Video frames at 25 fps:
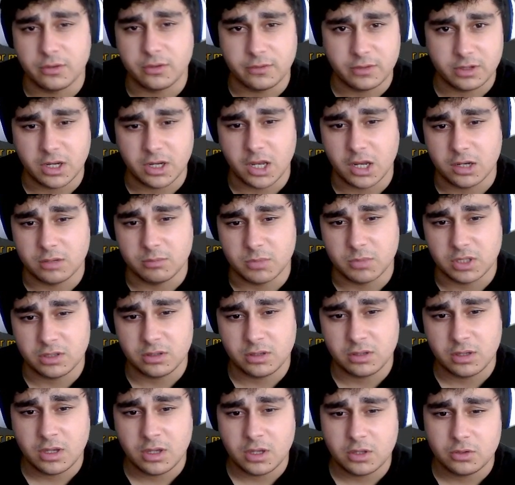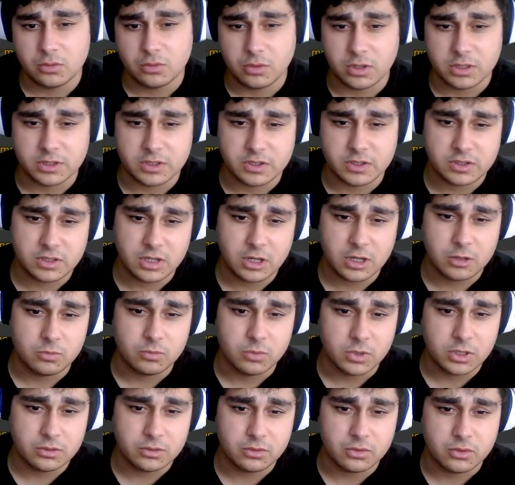an enemy. To understand
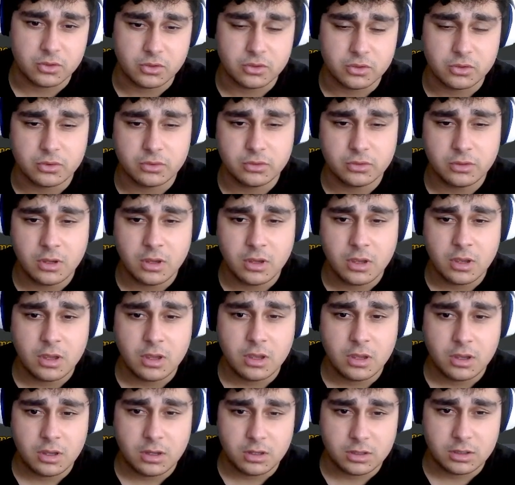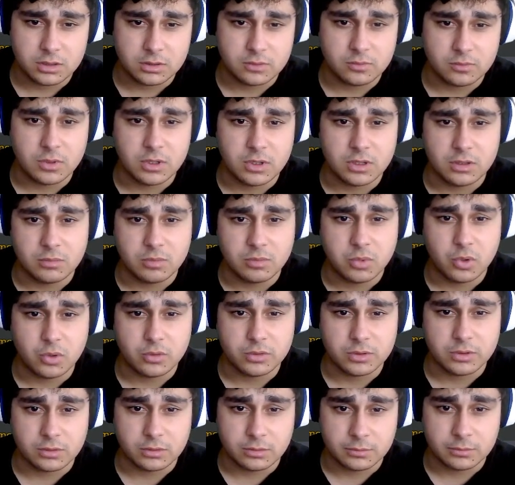where to shoot, it's very
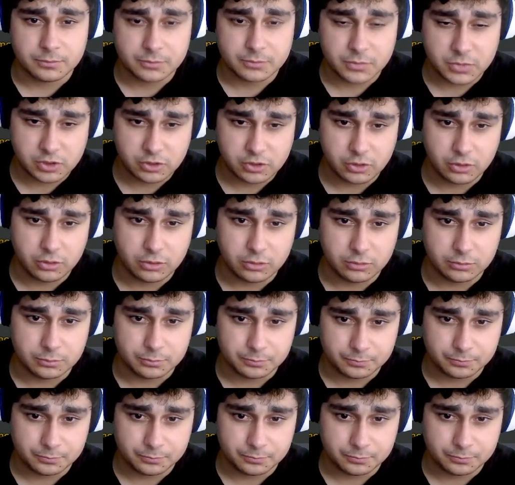important. So